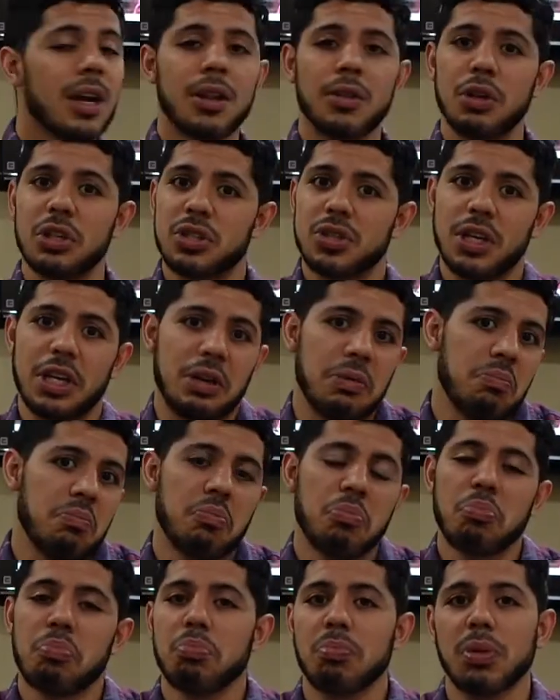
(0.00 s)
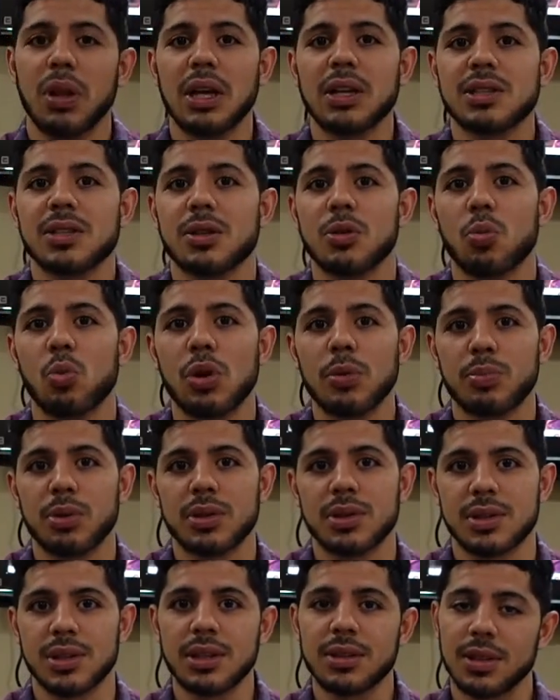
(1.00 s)
It's like less than
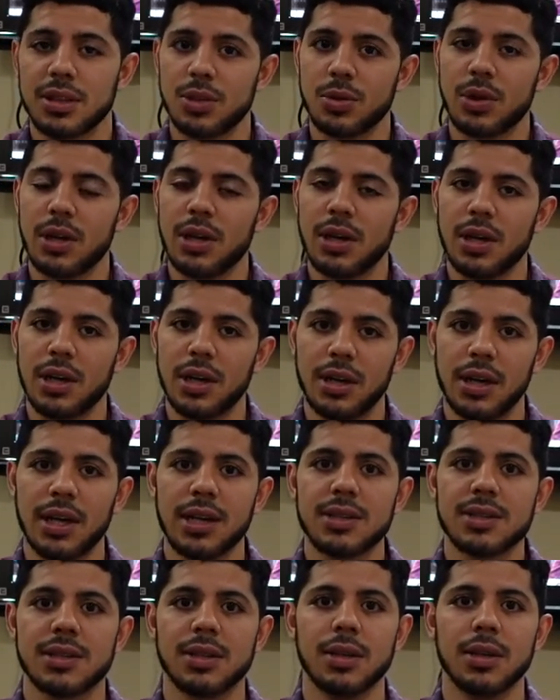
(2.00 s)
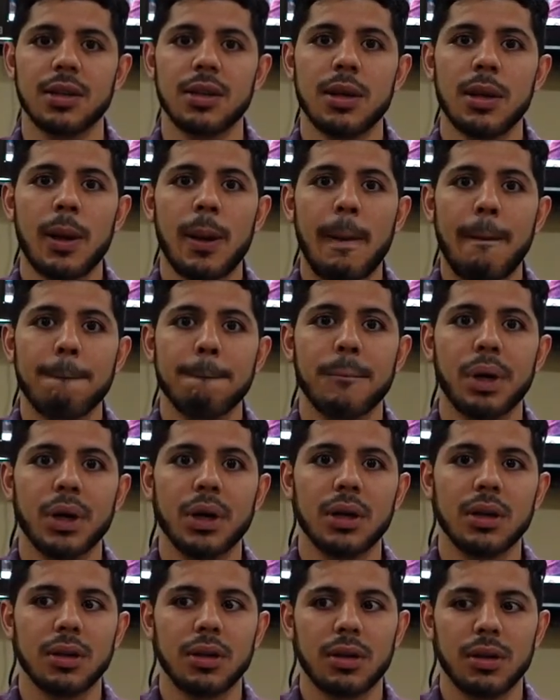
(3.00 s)
1% that you get in an accident,
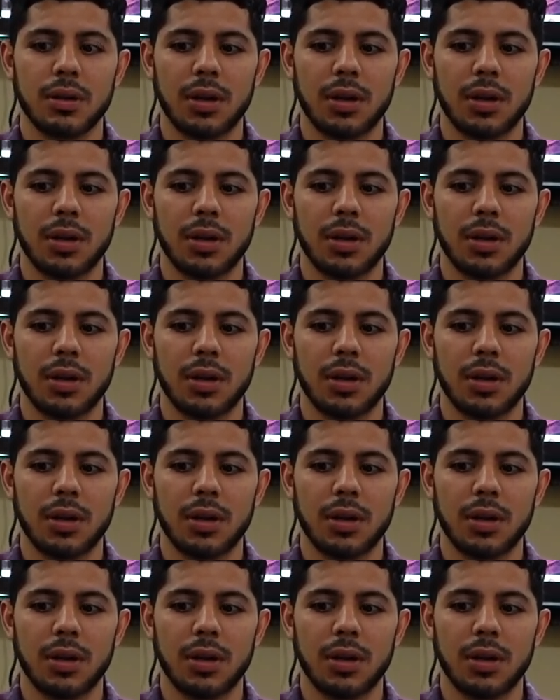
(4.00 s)
but